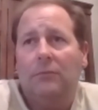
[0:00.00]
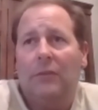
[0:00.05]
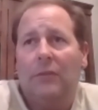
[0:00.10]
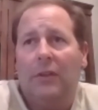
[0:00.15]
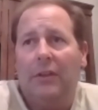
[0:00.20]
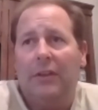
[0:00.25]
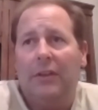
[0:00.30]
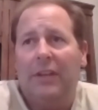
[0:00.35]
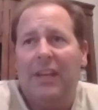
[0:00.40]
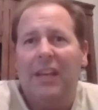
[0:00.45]

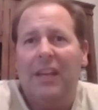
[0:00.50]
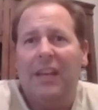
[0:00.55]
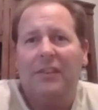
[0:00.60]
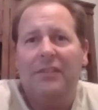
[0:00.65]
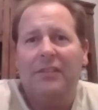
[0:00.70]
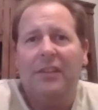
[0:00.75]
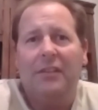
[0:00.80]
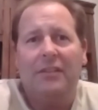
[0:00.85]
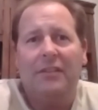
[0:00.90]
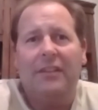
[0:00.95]
kicks
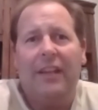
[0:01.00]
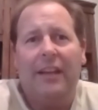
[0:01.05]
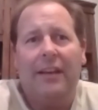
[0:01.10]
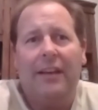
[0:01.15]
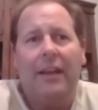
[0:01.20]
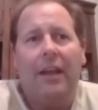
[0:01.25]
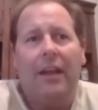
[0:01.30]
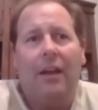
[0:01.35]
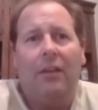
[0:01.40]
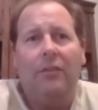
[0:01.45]
that stand
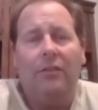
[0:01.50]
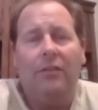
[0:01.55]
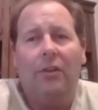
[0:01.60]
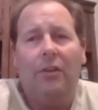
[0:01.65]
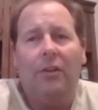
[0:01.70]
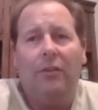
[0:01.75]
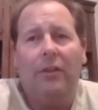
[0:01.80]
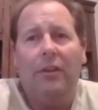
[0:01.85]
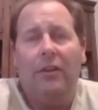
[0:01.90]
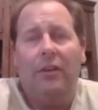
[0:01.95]
out,
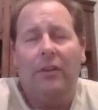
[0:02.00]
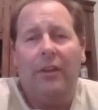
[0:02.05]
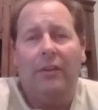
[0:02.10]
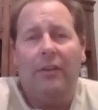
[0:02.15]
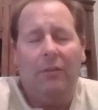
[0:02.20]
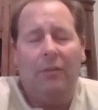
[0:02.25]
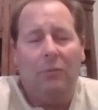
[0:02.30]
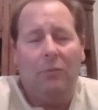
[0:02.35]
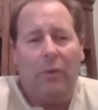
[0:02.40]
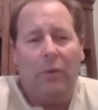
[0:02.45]

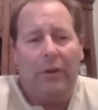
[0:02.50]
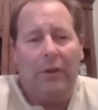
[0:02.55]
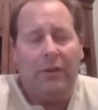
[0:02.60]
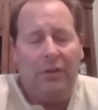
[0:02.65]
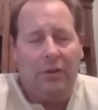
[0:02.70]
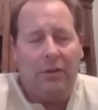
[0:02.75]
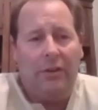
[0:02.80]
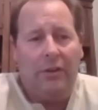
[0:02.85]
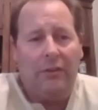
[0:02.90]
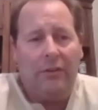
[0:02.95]
that when
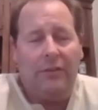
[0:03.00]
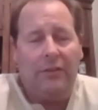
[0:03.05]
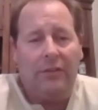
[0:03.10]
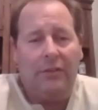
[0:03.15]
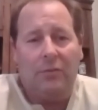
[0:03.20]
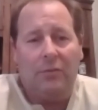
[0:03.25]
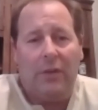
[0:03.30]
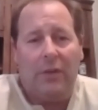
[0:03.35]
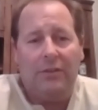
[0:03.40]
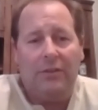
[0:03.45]
you're in the
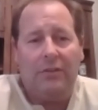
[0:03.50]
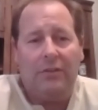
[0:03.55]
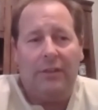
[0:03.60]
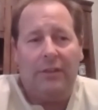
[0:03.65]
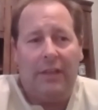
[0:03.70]
situation,